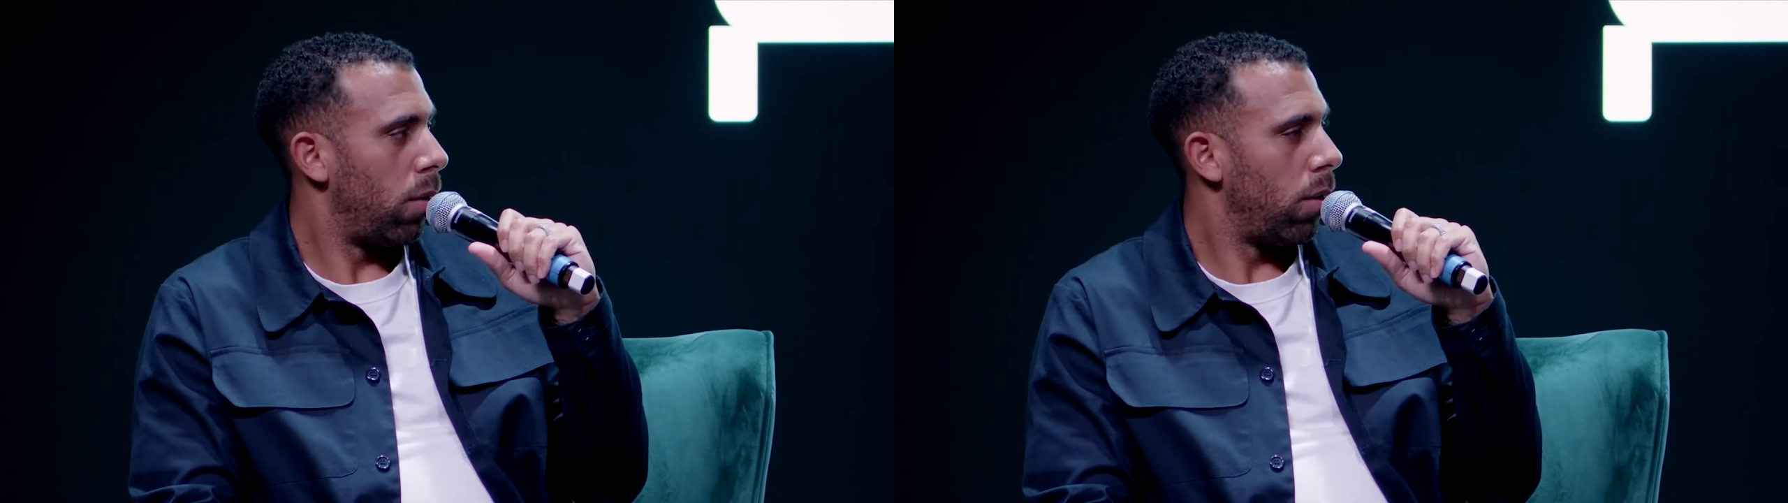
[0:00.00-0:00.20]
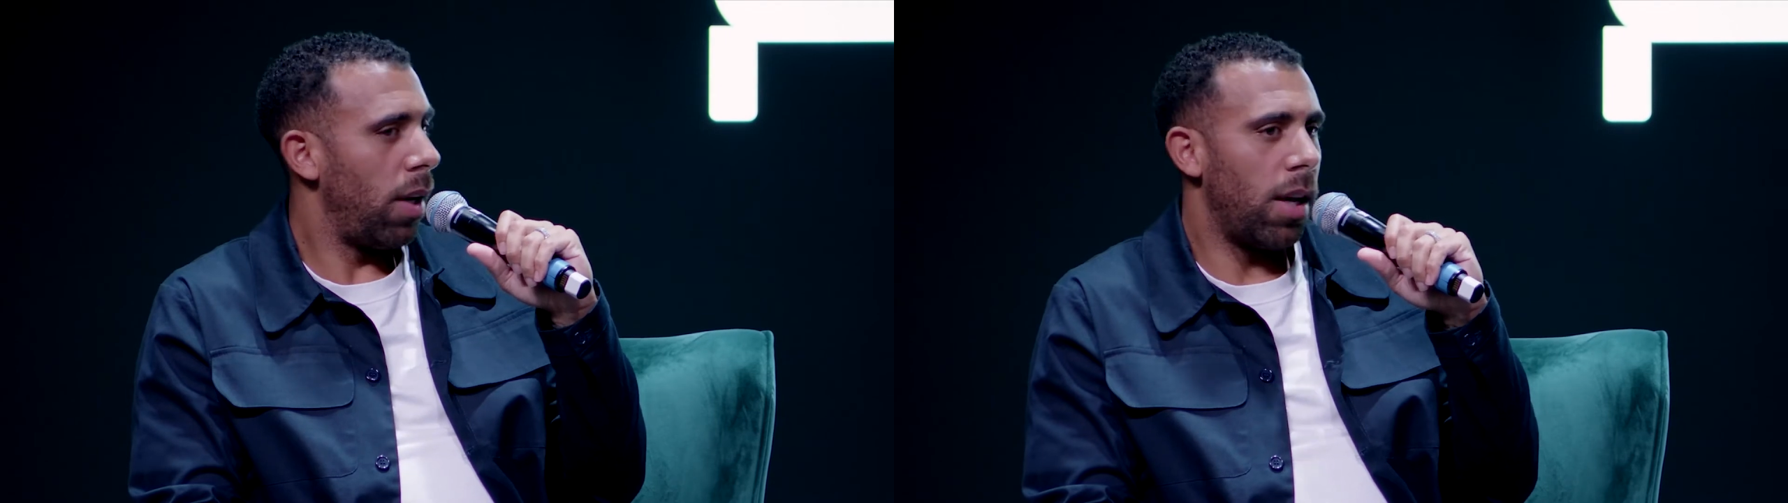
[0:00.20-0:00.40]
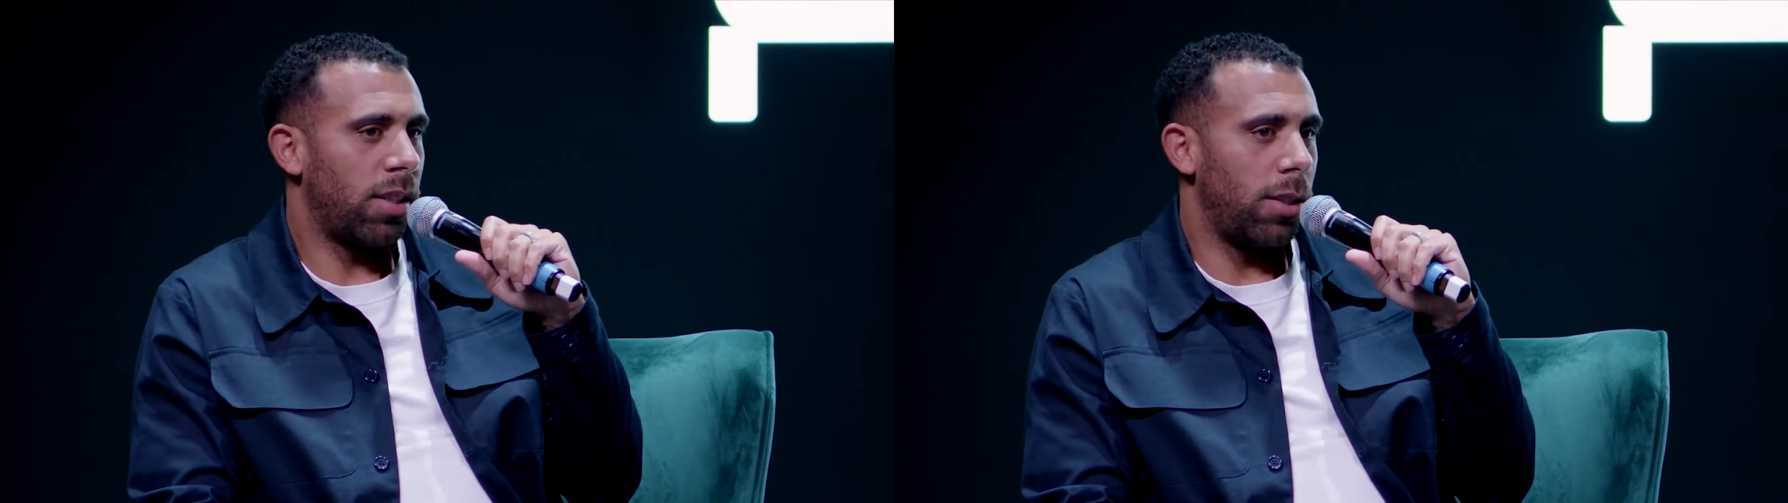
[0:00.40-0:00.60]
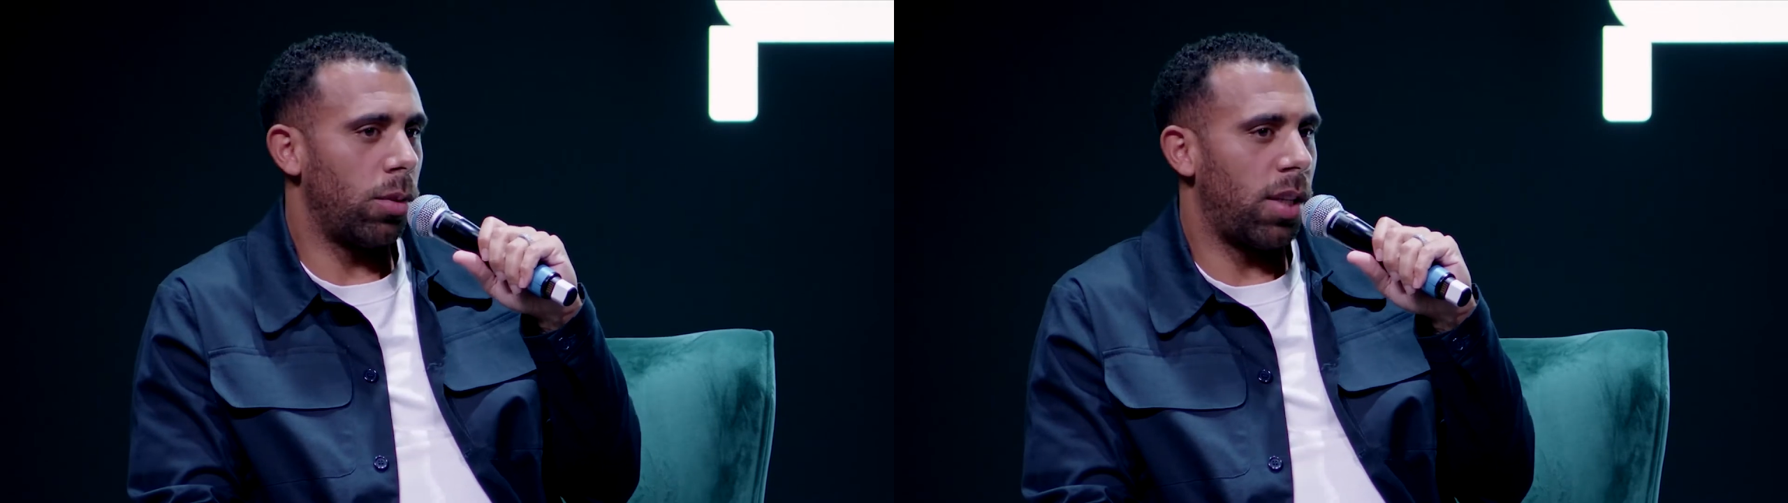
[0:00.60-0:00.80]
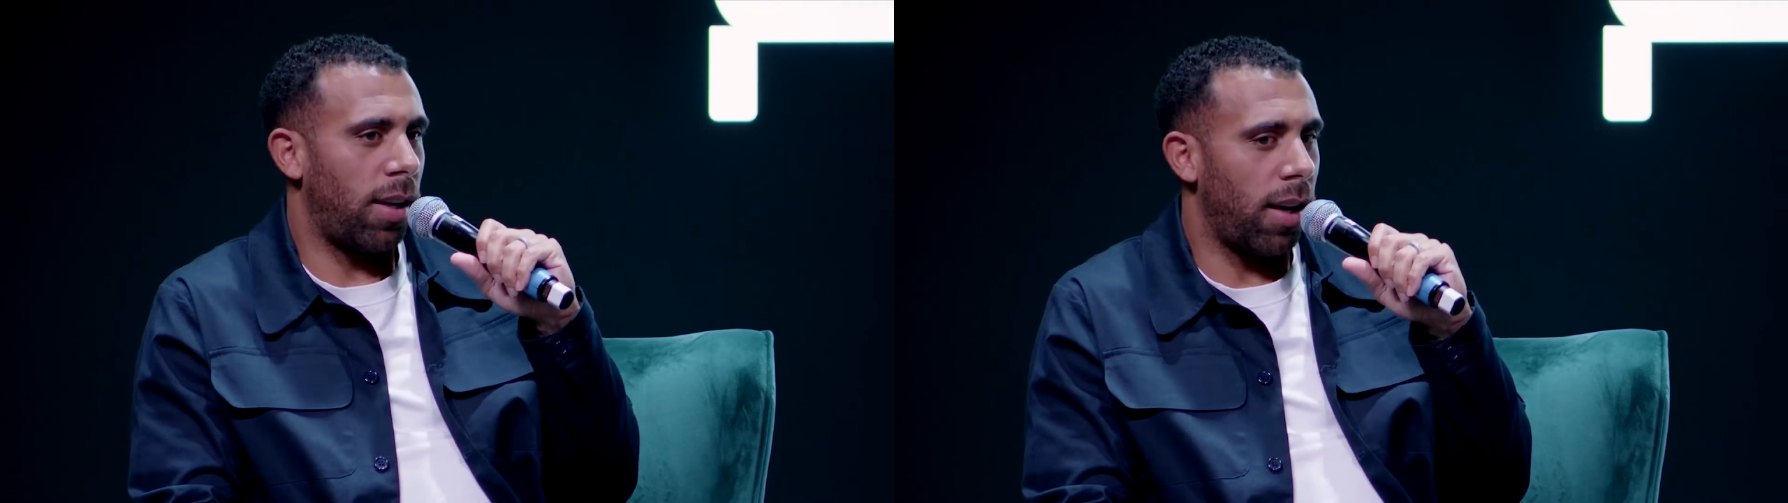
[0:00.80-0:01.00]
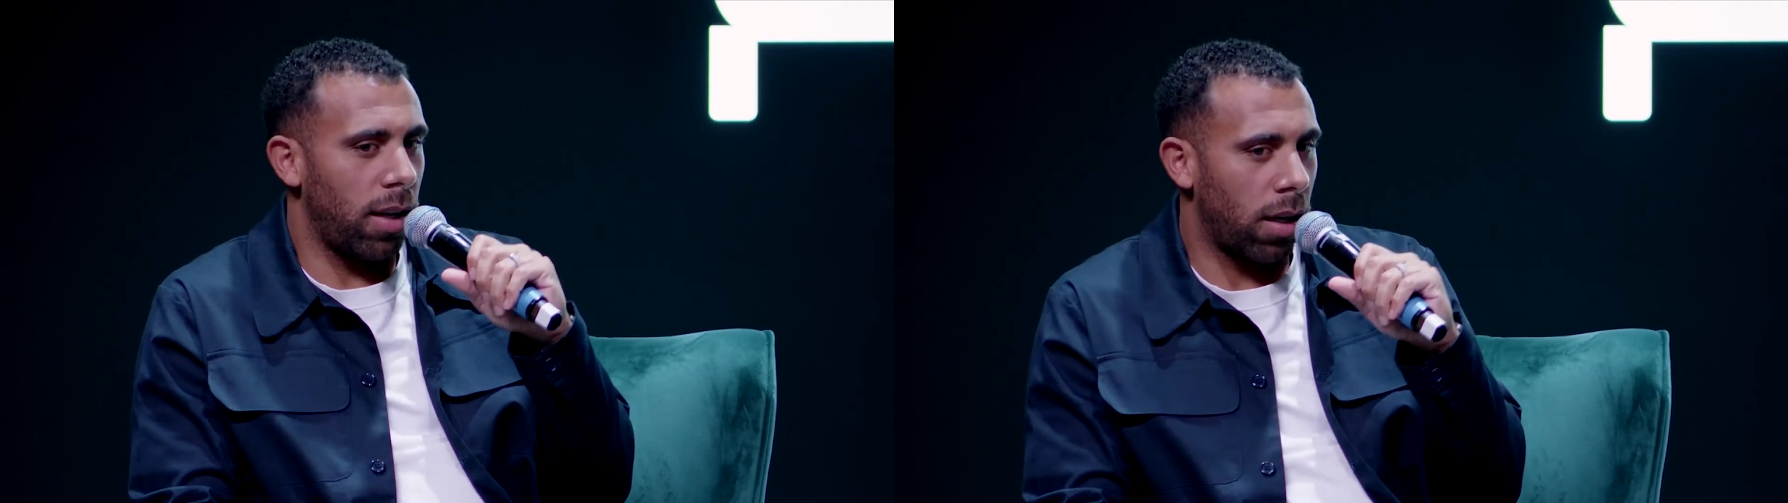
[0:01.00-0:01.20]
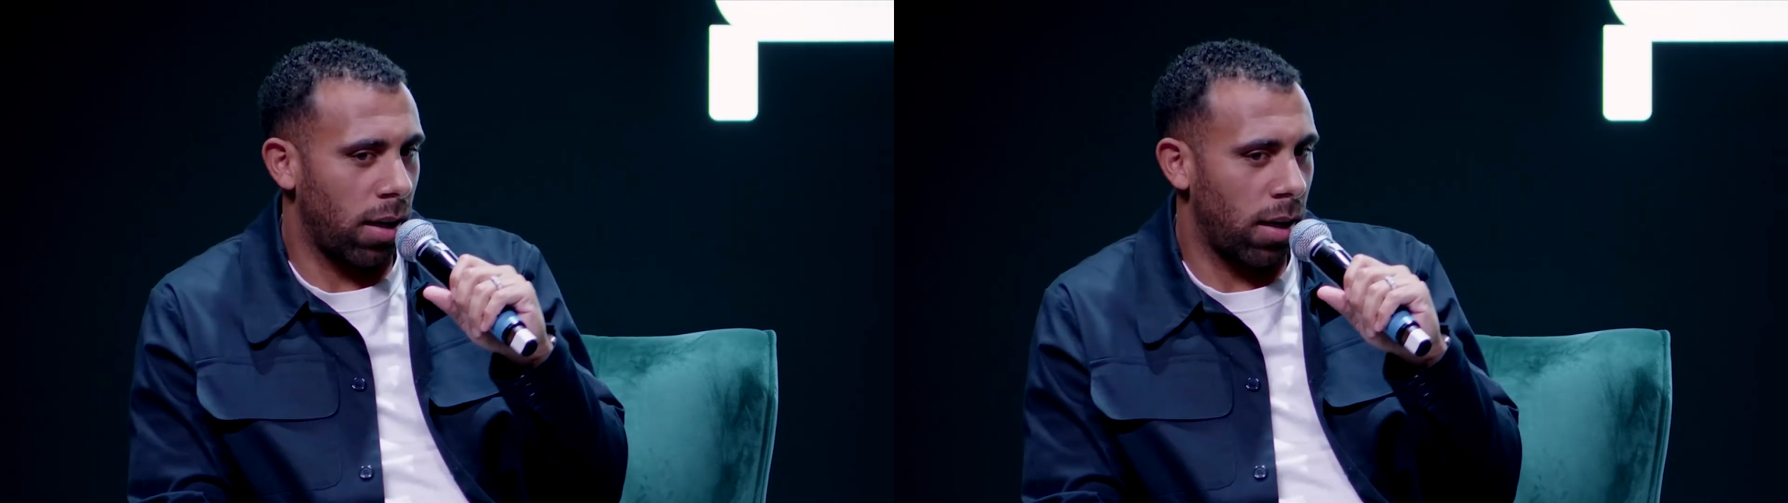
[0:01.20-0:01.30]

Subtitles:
Yeah, still today I